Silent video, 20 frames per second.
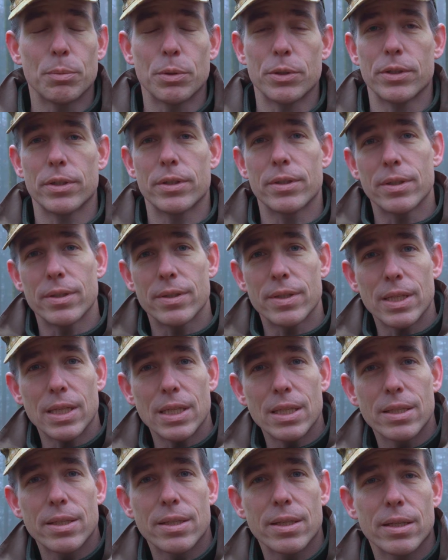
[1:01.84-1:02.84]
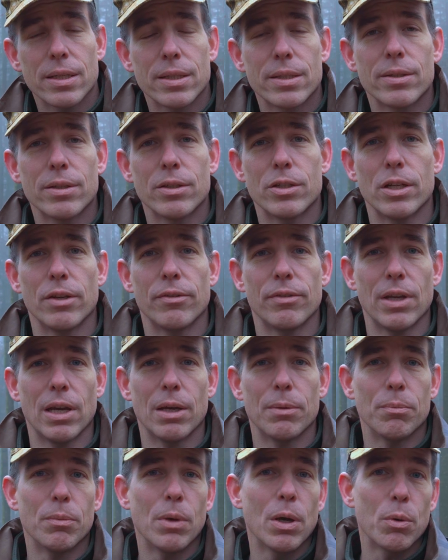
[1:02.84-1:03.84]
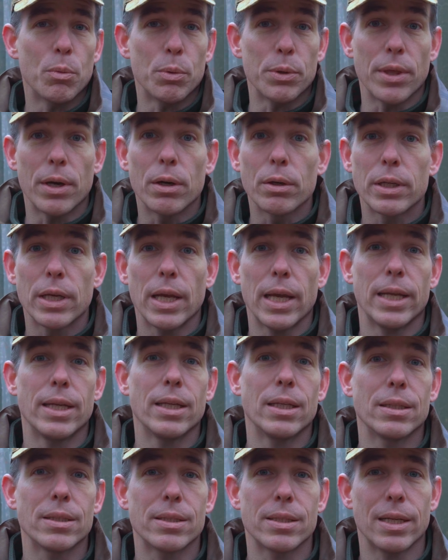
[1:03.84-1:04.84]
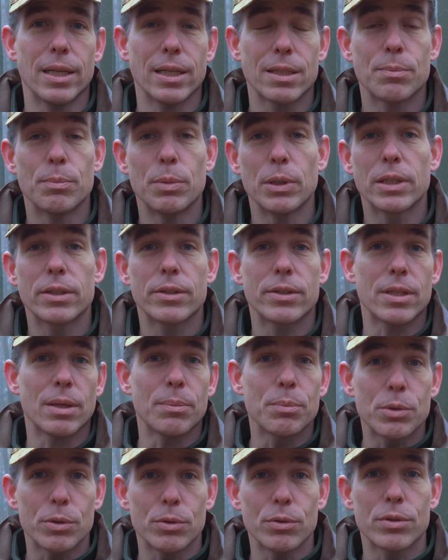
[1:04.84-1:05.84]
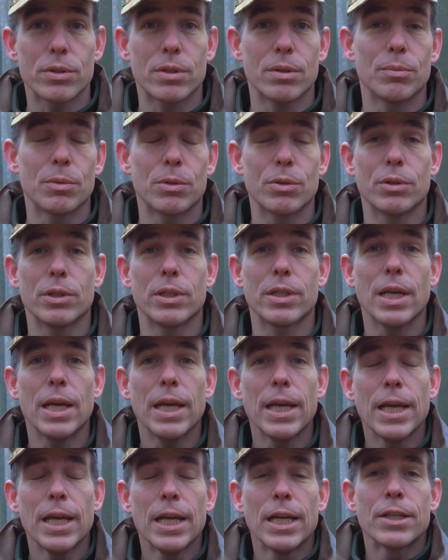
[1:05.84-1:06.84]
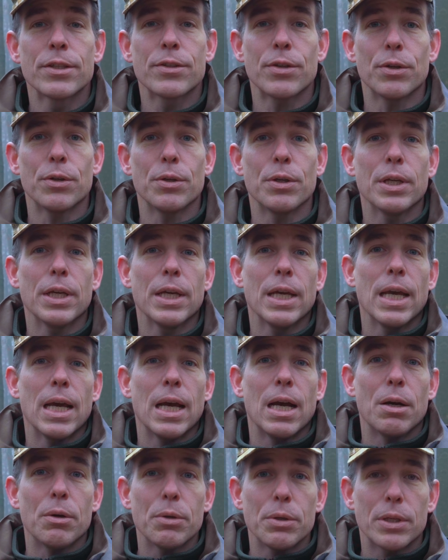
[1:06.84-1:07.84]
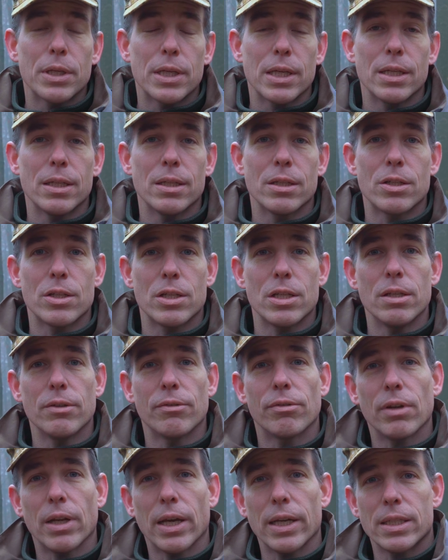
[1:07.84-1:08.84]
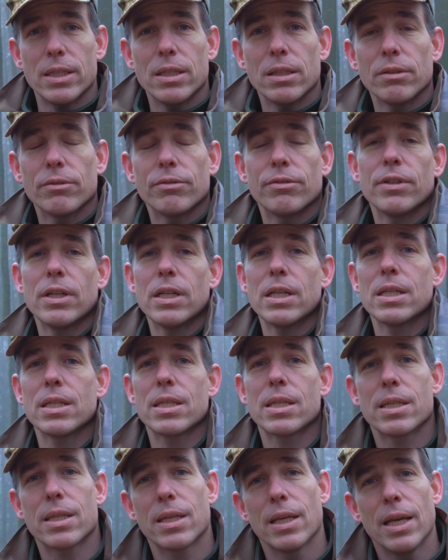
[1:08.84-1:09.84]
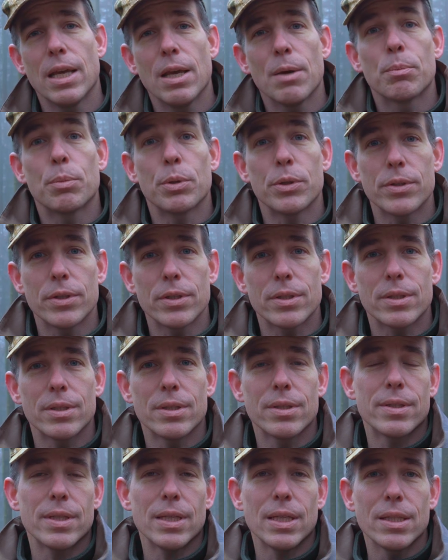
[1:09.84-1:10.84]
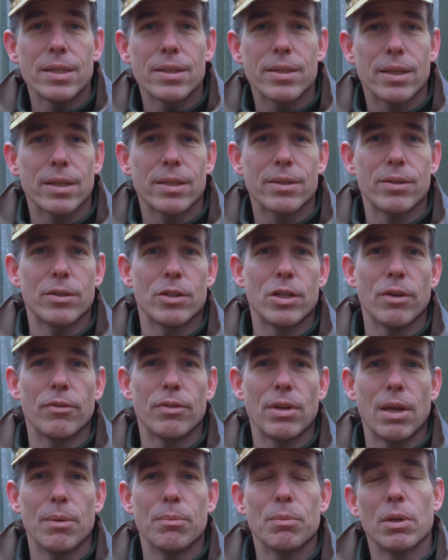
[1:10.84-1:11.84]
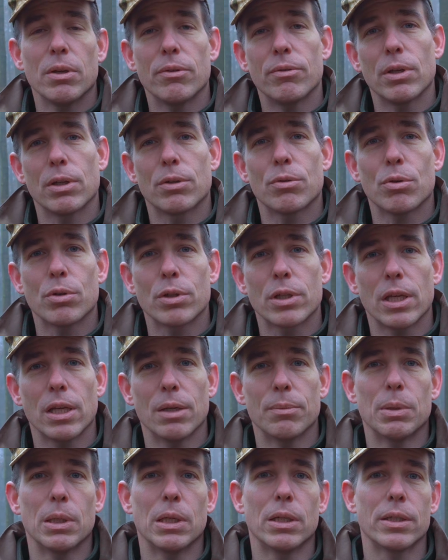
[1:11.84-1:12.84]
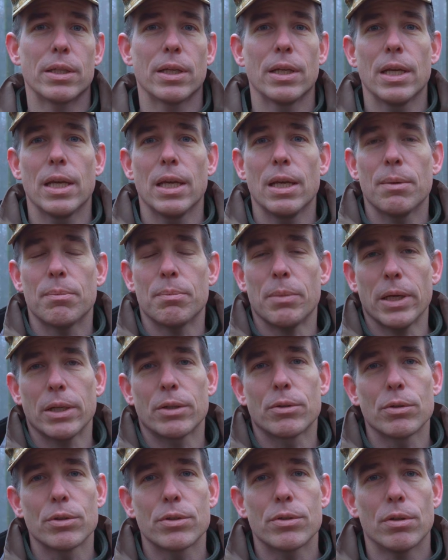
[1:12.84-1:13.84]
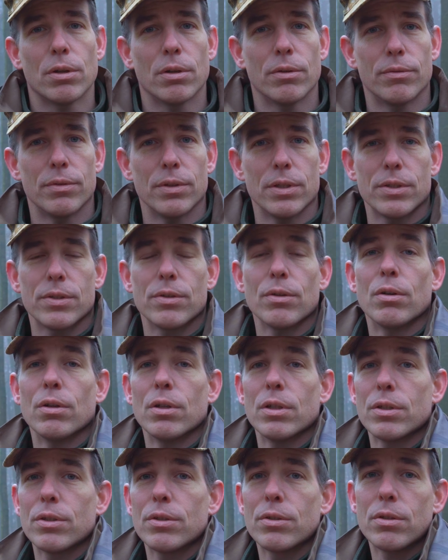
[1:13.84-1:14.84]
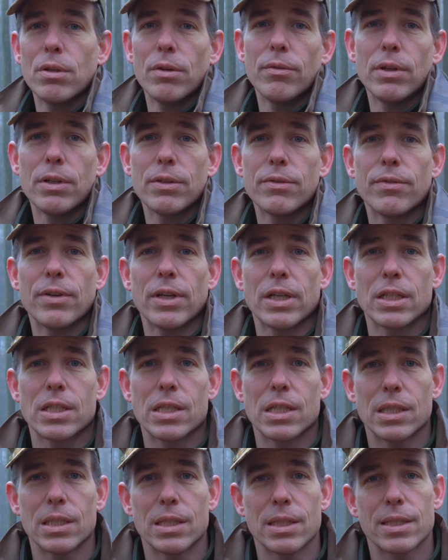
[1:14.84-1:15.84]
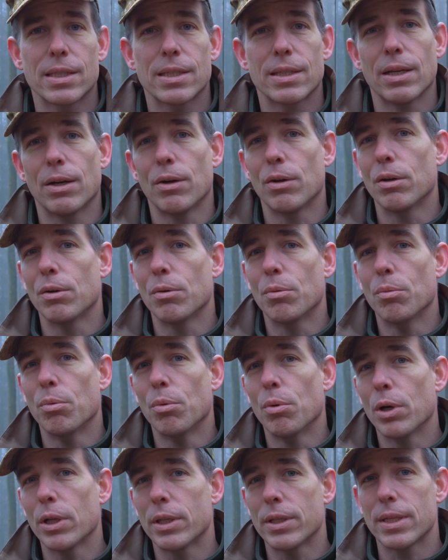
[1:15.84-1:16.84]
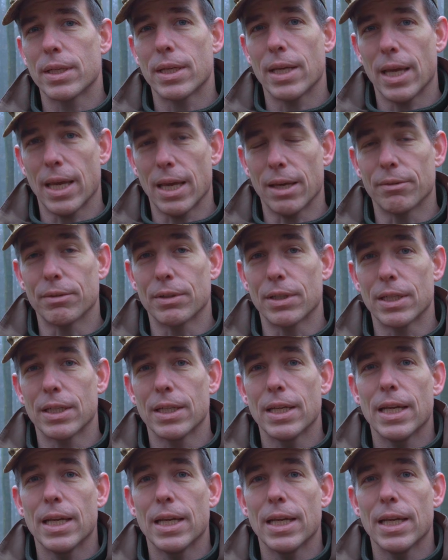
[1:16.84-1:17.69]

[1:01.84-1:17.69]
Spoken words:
persistence inside the JVM without adding the next big subsystem to it. So how you can achieve lightning fast persistence inside the JVM if you're talking about microservice or serverless functions or whatever,